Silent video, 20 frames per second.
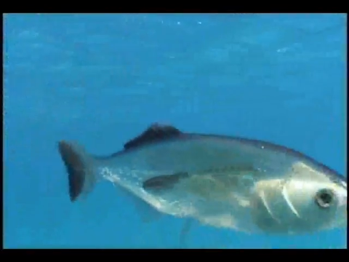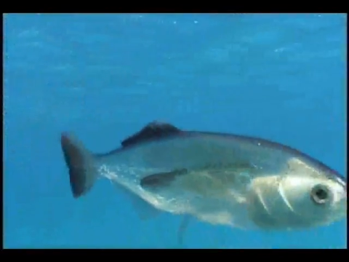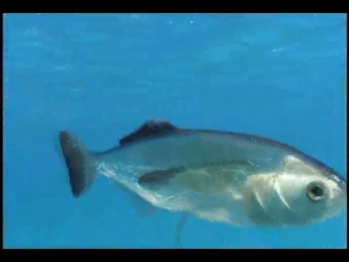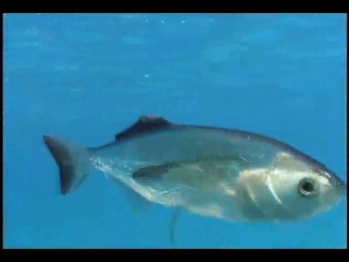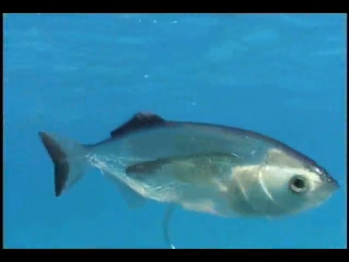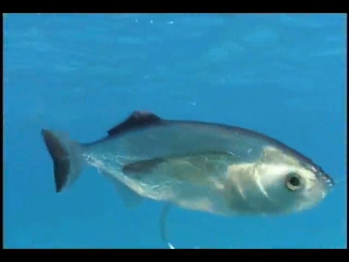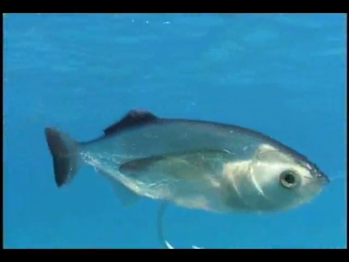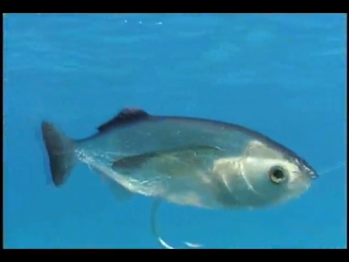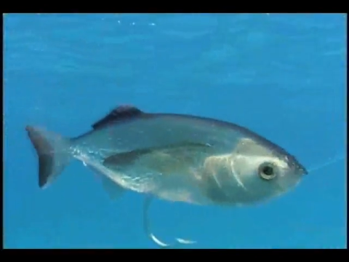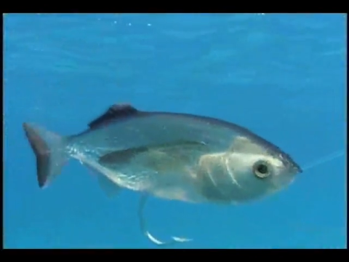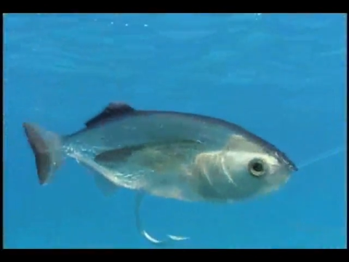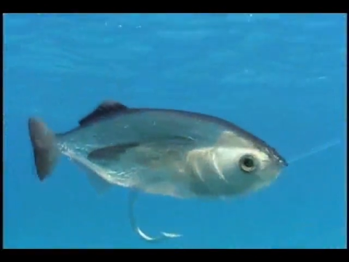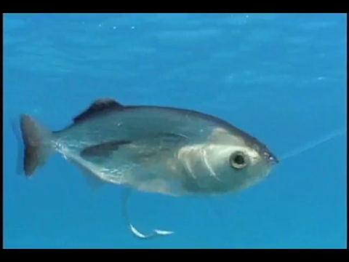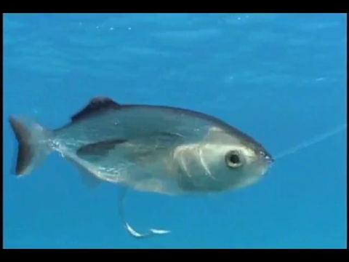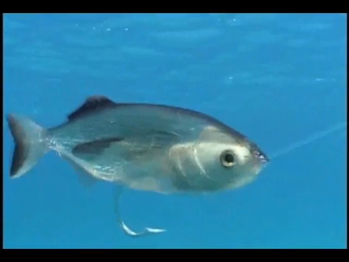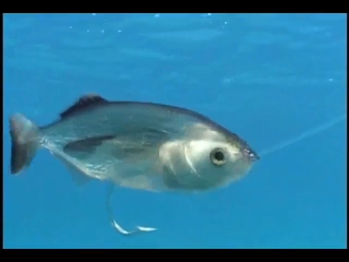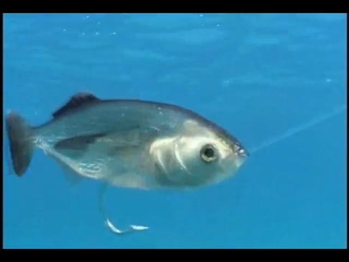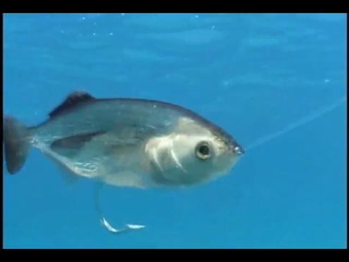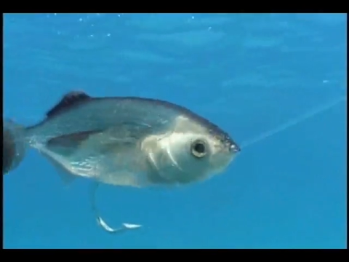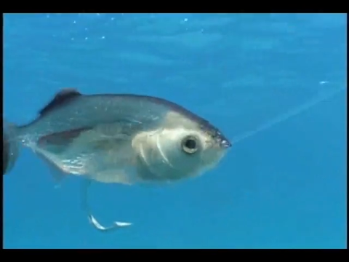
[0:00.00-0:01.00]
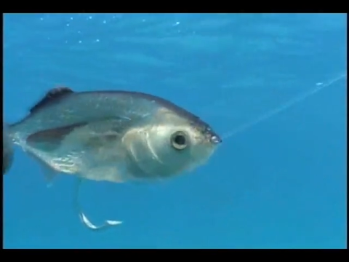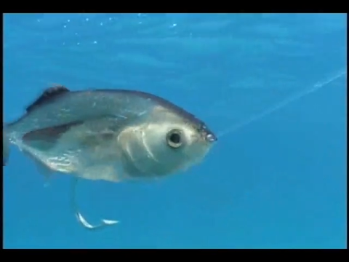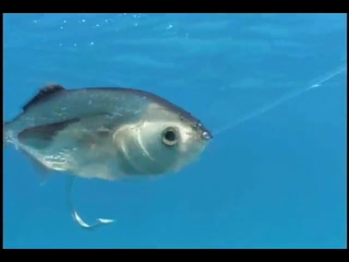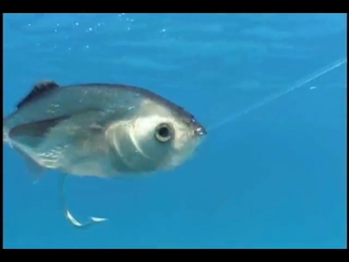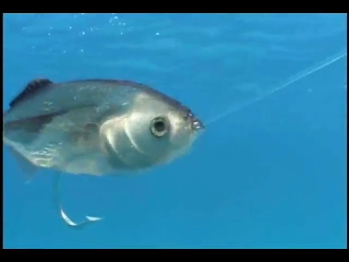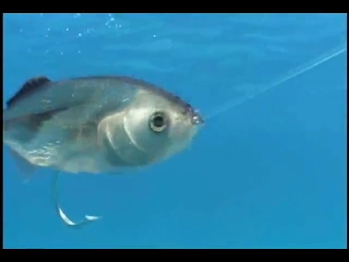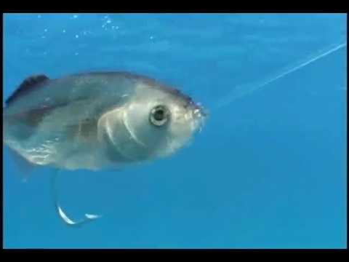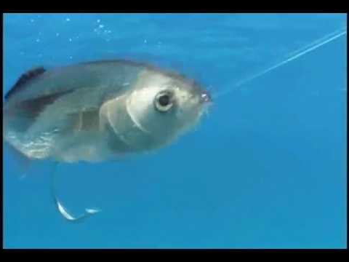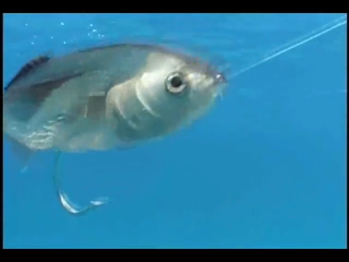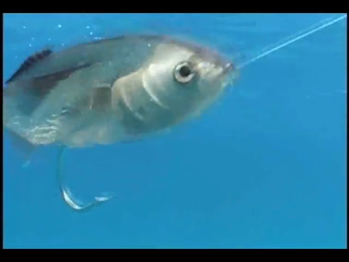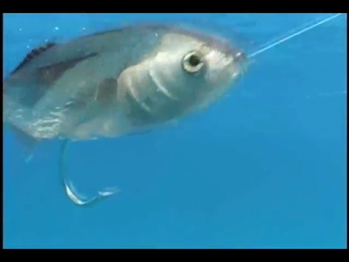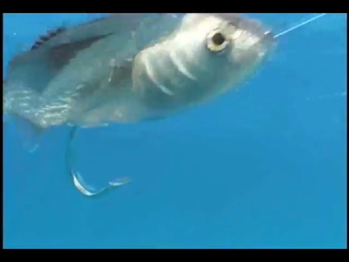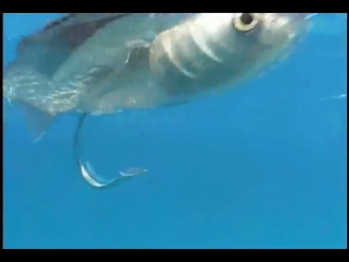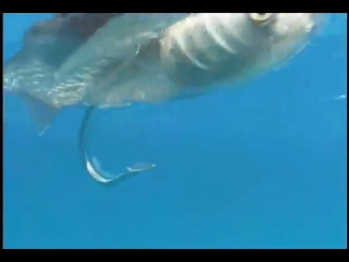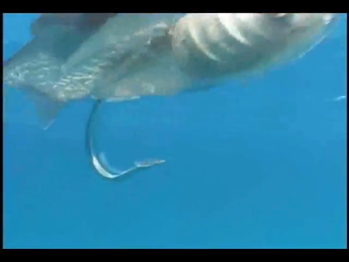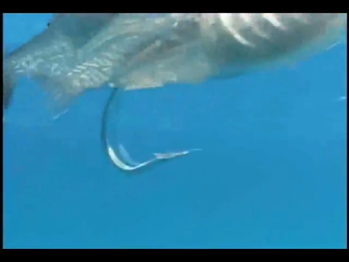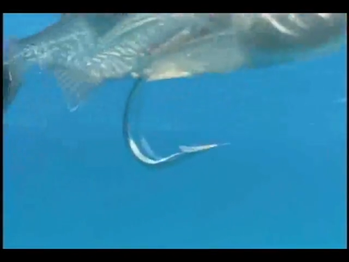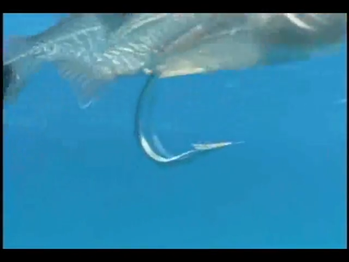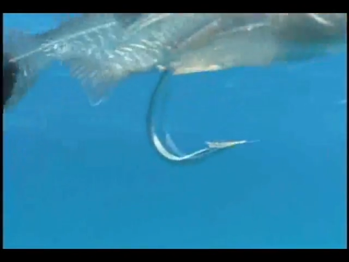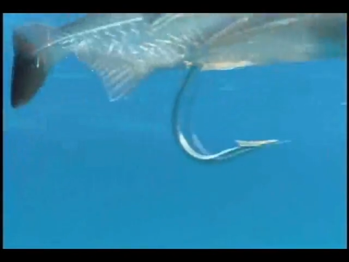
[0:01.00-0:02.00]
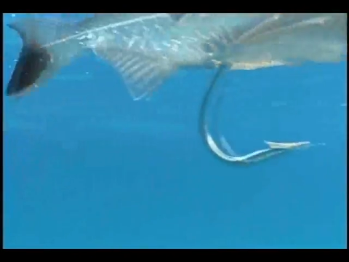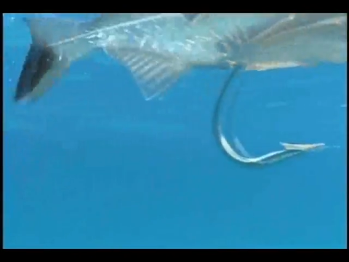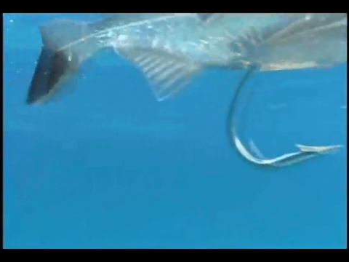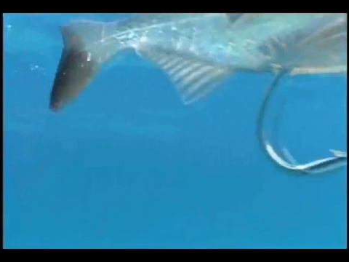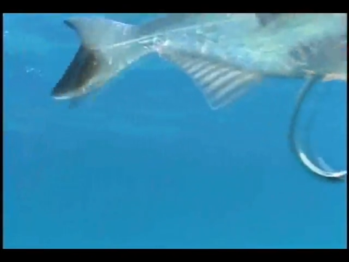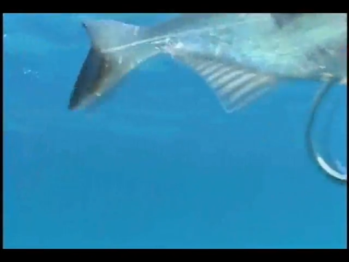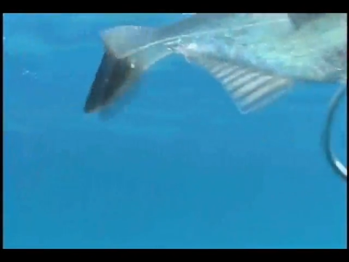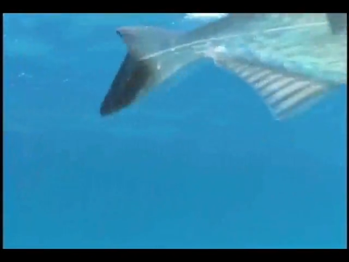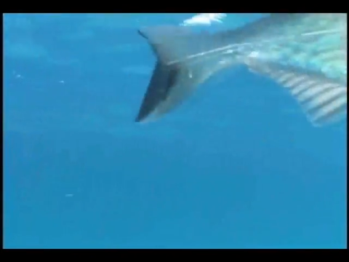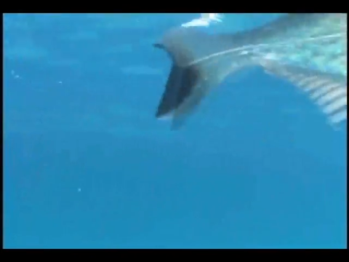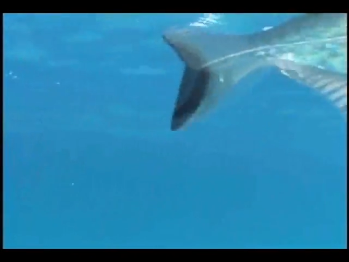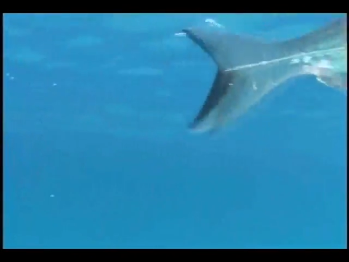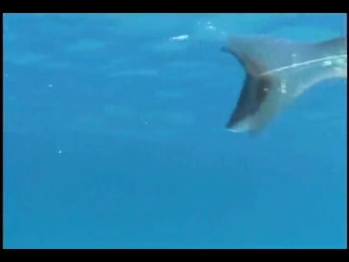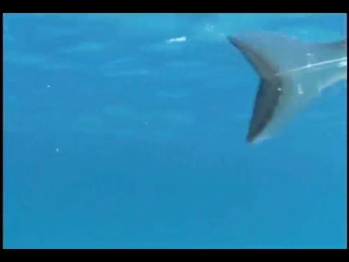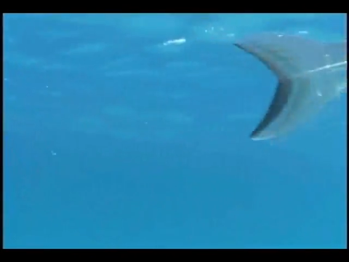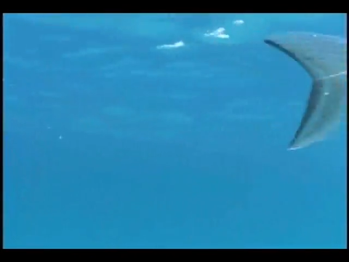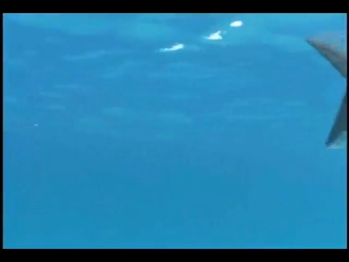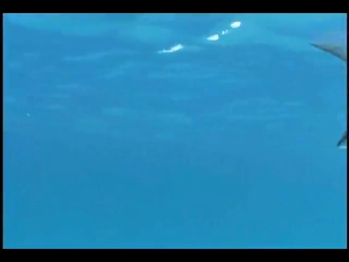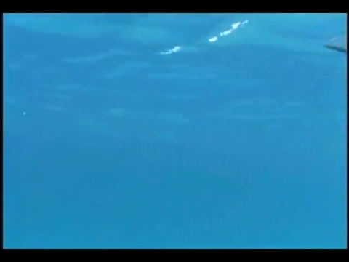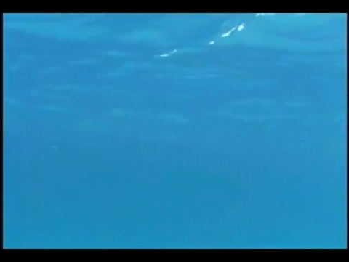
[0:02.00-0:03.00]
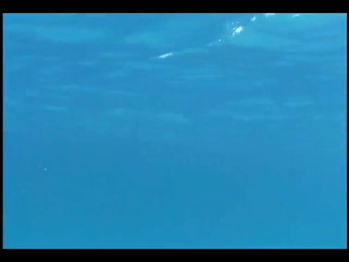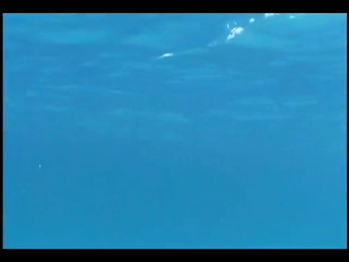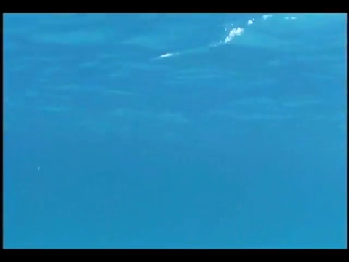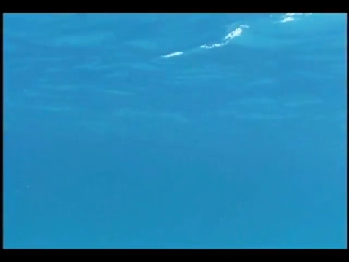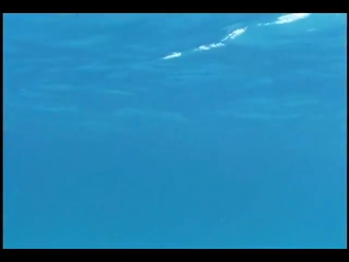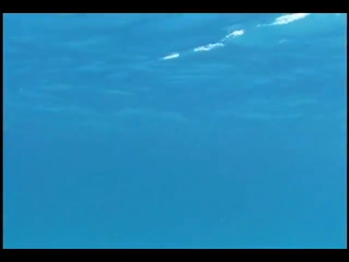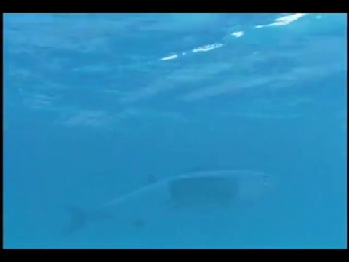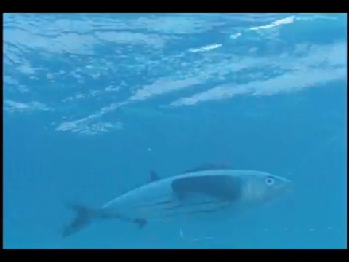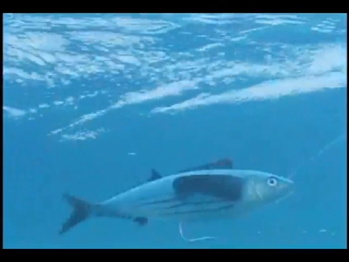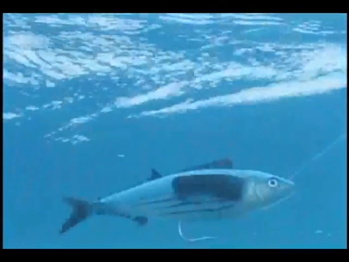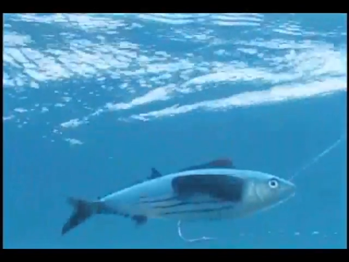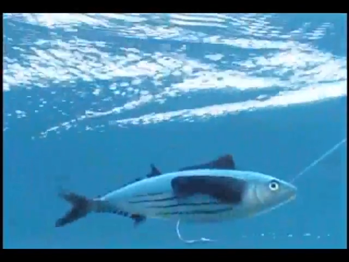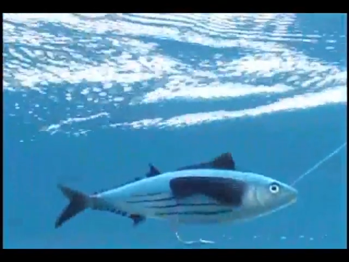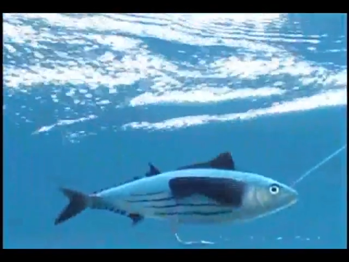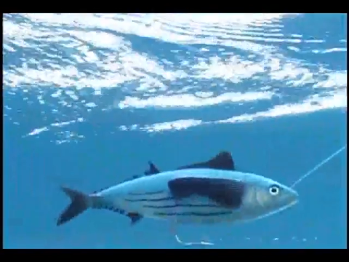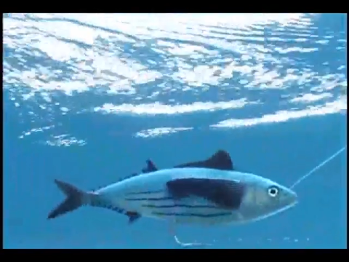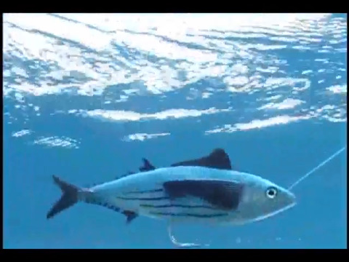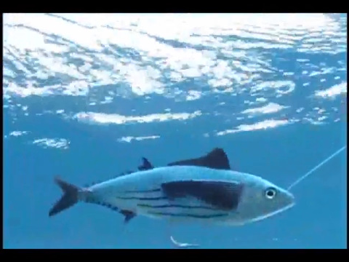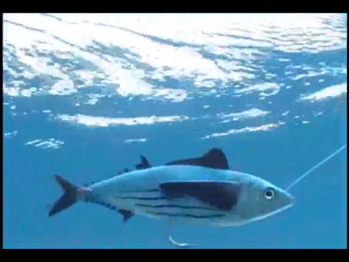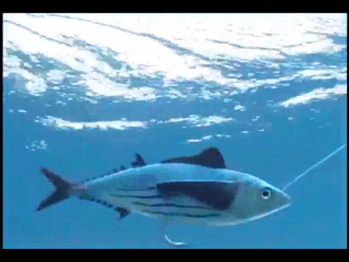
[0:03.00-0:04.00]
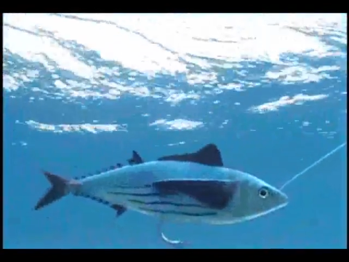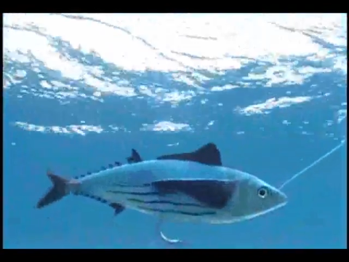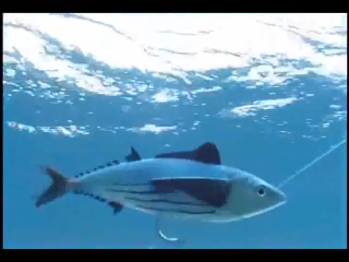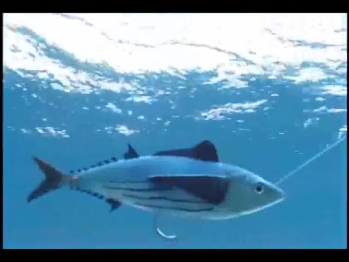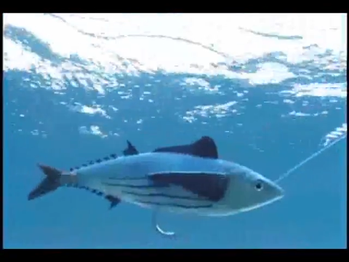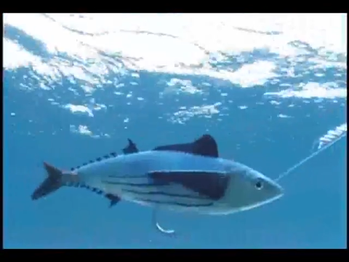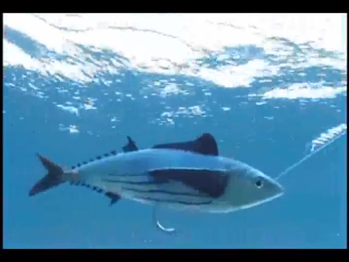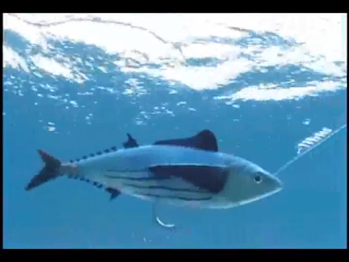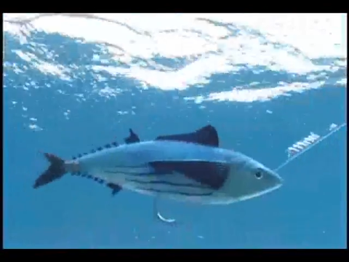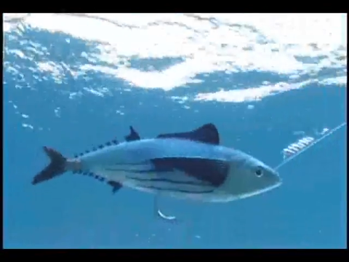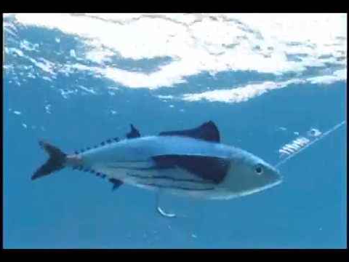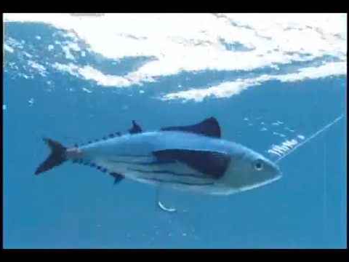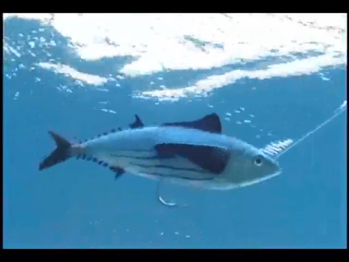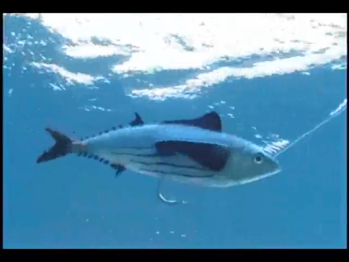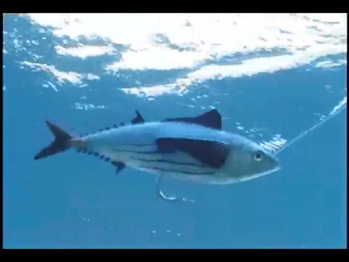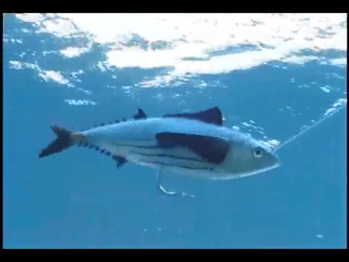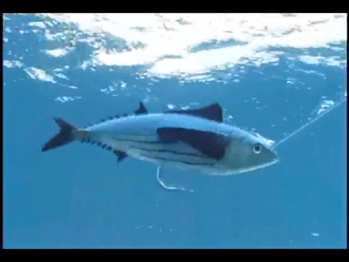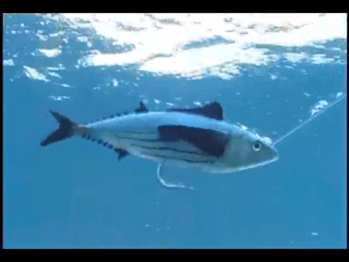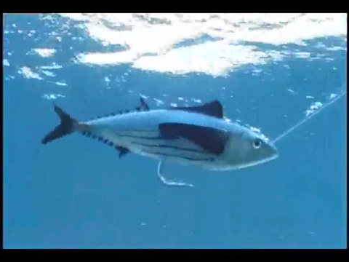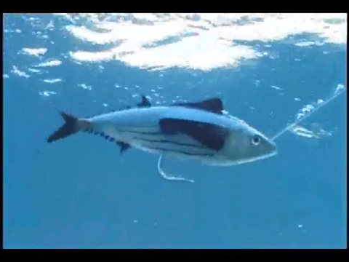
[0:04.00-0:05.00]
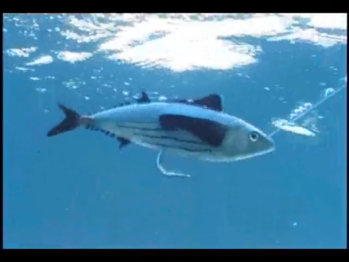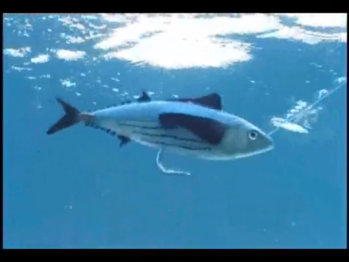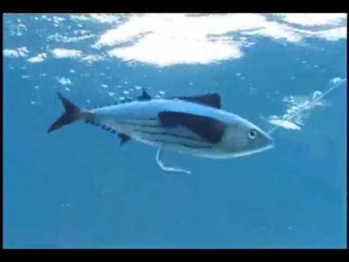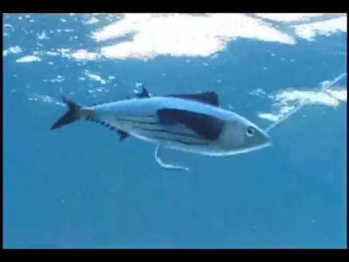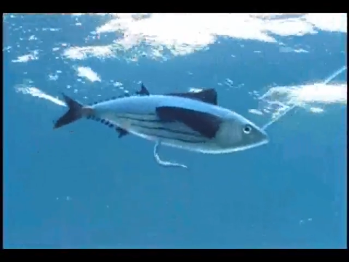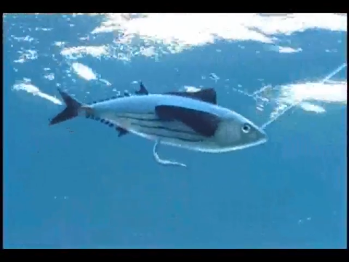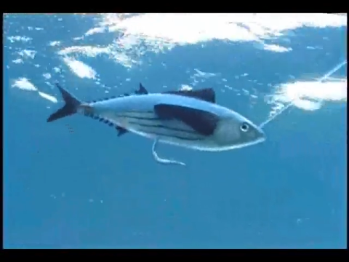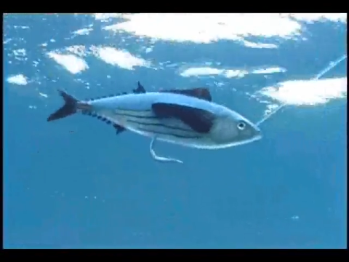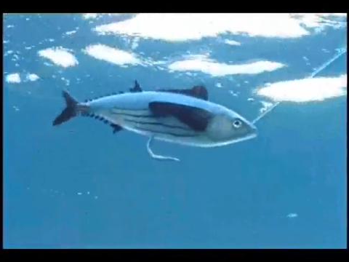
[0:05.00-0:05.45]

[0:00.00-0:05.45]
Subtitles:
No face is visible, so there are no lips to read.